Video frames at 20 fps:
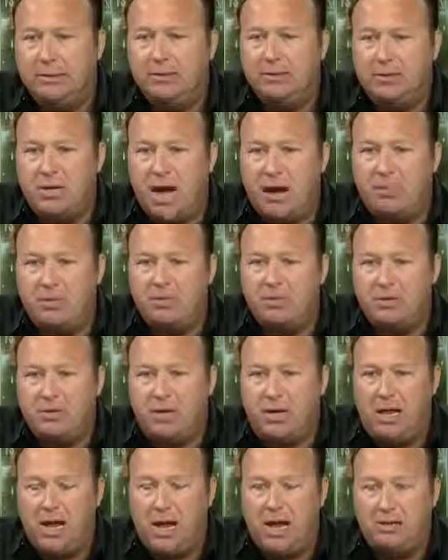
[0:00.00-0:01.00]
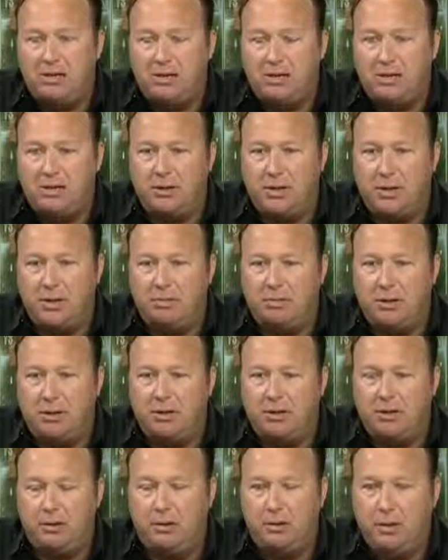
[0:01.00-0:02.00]
He was top of his class, and he
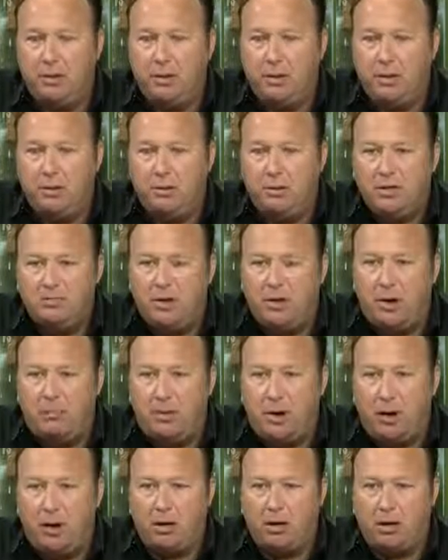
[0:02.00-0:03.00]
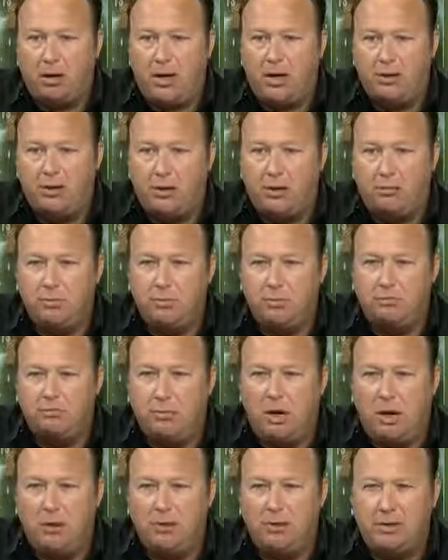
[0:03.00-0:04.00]
built a small particle laser and was
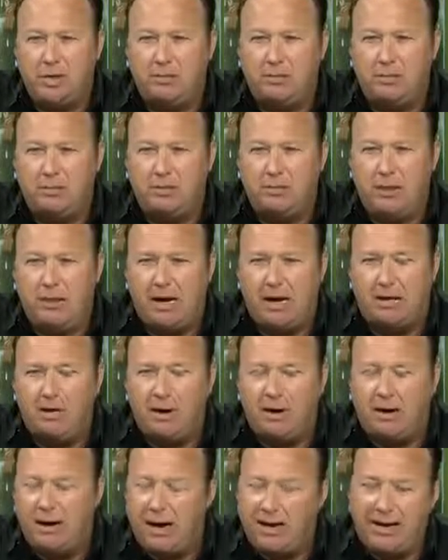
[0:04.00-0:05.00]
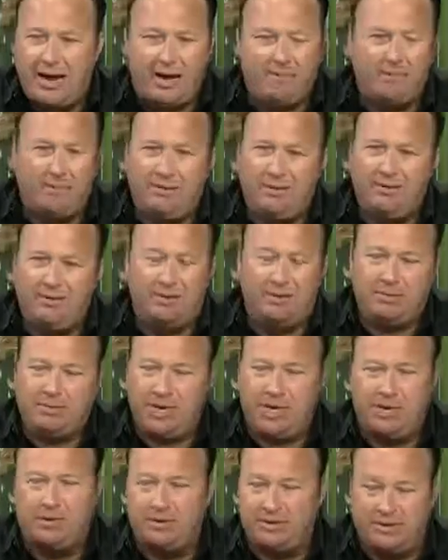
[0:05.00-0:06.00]
blowing stuff up in the backyard. I can't believe I'm
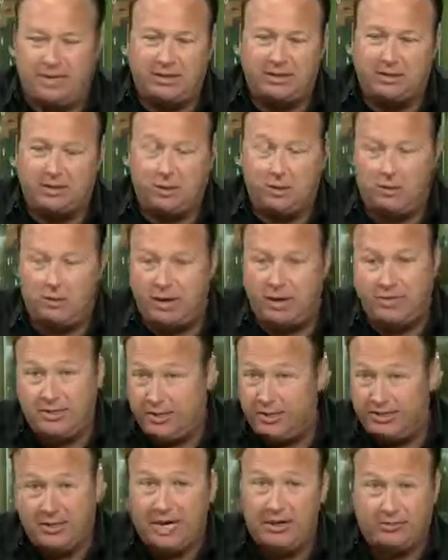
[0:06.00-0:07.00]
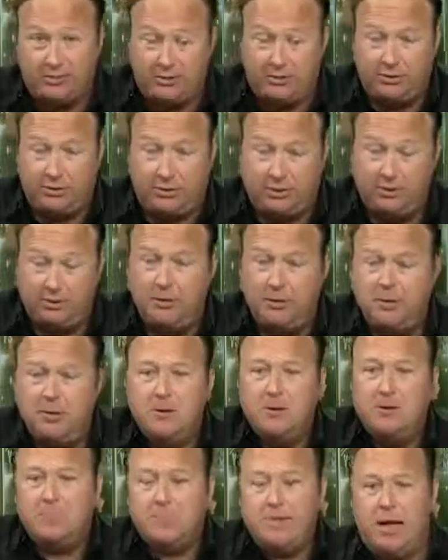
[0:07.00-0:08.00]
saying this. It sounds so crazy. It's actually true.
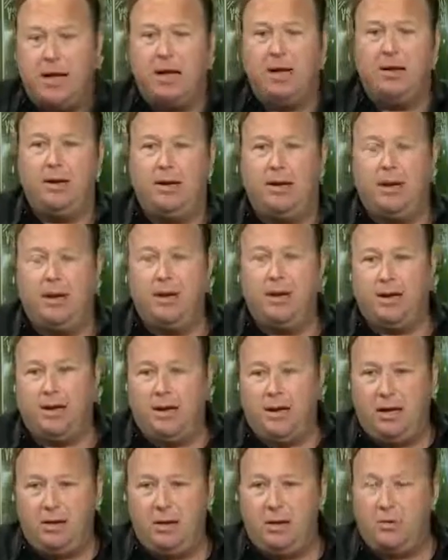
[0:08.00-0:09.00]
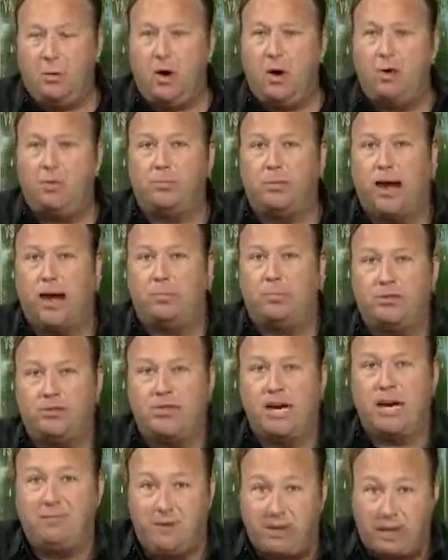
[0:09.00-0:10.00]
And he didn't wear the proper
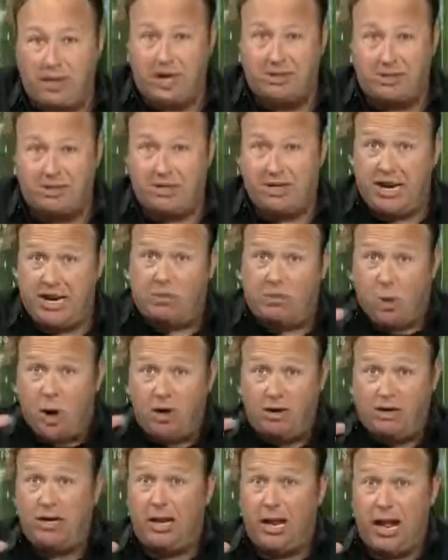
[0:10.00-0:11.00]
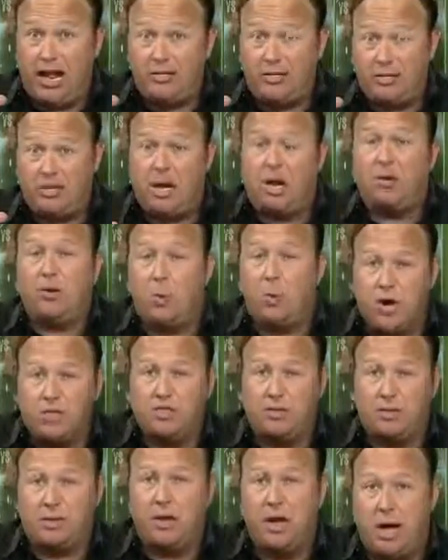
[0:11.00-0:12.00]
safety glasses. He had welding glasses on,
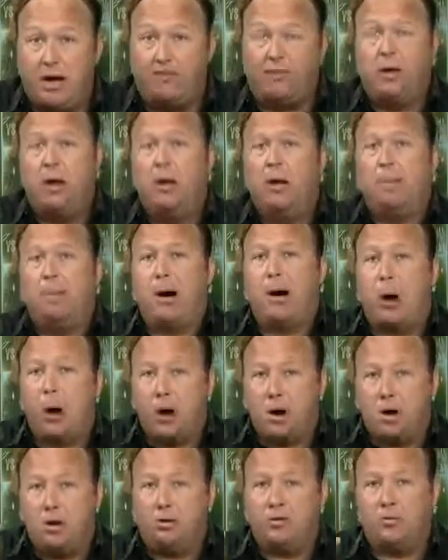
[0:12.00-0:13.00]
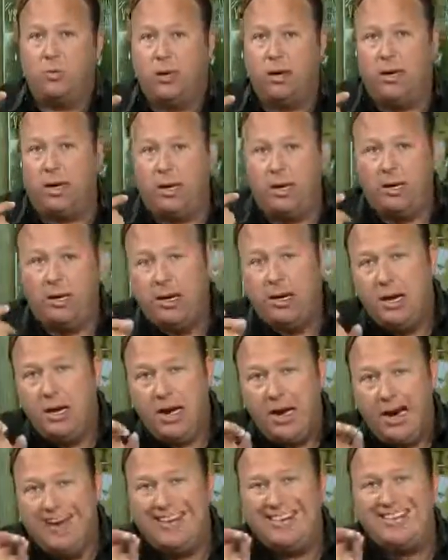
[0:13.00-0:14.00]
wasn't enough. Particles went in,
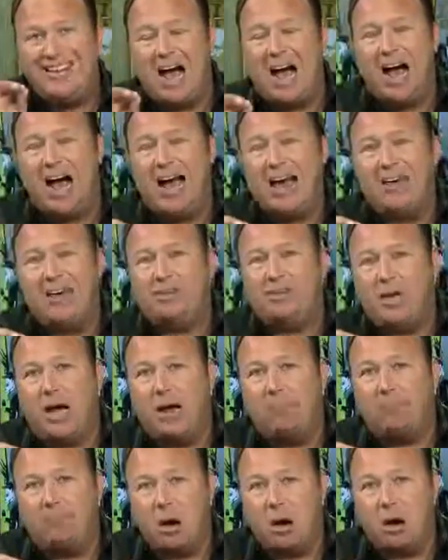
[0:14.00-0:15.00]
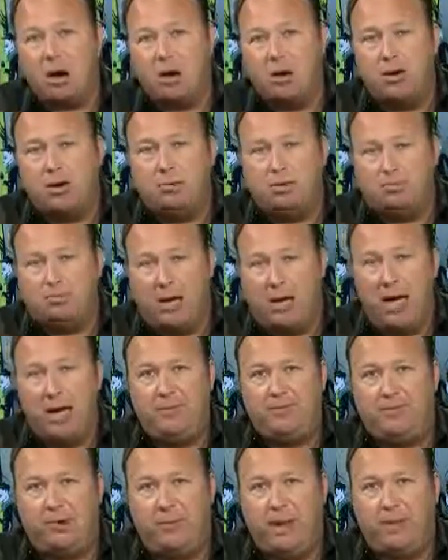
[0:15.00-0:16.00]
and his eyes got burned. He was
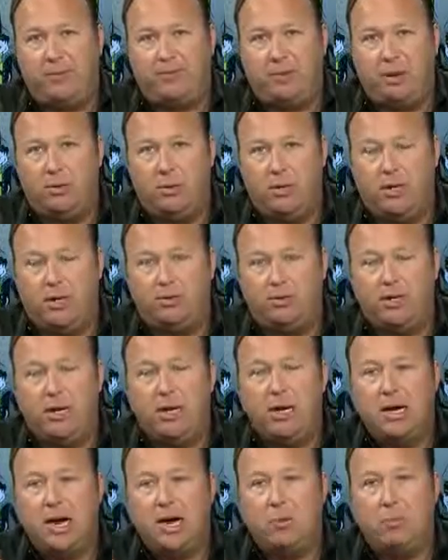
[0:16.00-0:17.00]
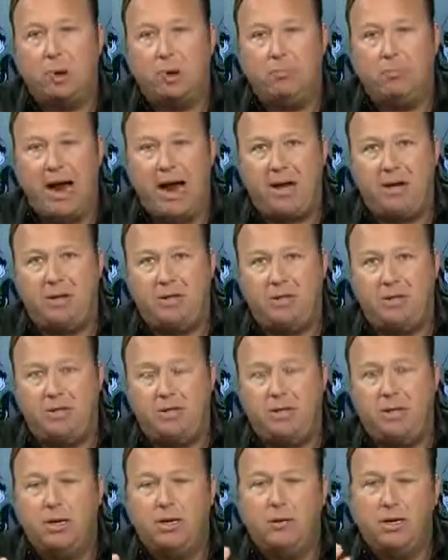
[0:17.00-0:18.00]
blind for about 3 weeks, had to wear
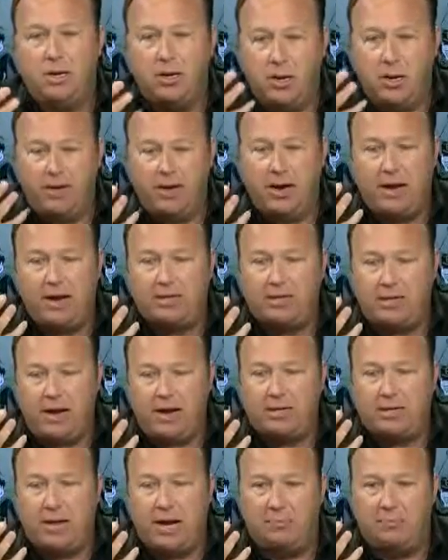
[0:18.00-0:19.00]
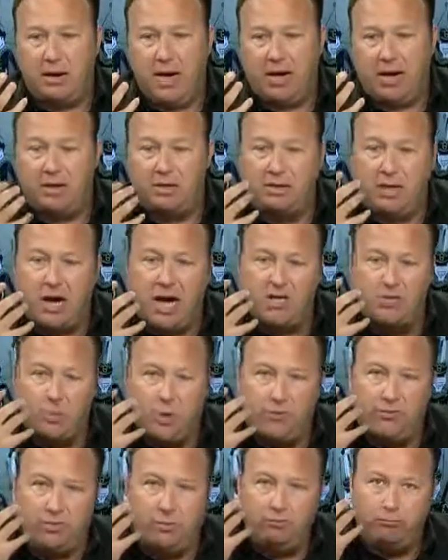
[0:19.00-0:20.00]
bandages. They didn't know he'd have his eyesight back, and his eyes
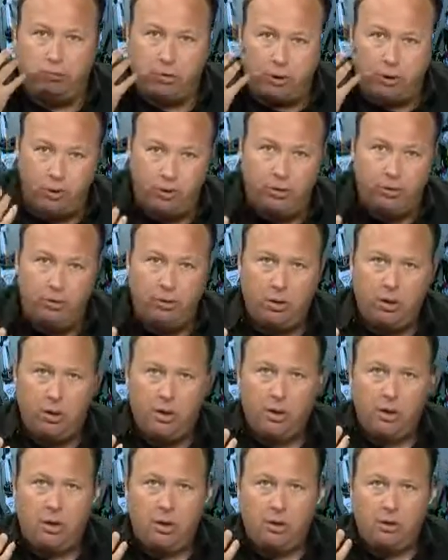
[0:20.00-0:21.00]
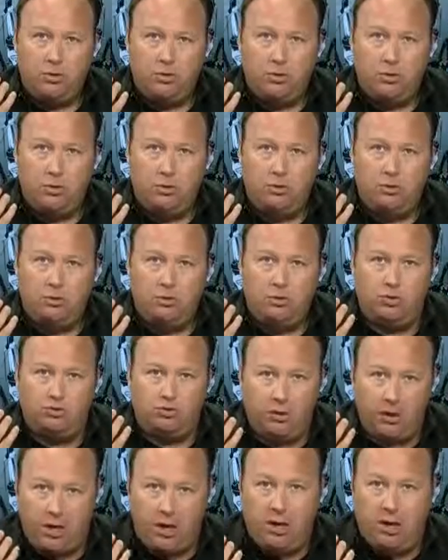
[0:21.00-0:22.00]
went from blue to
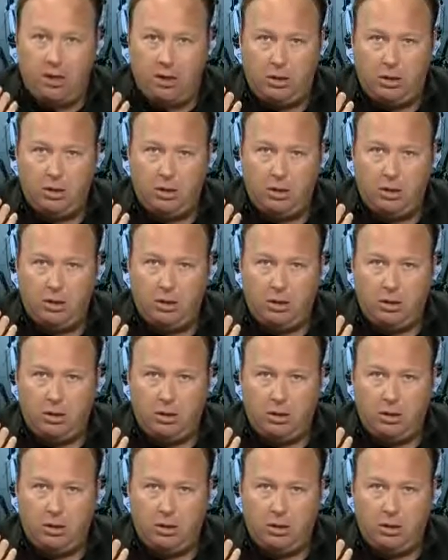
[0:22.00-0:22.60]
green.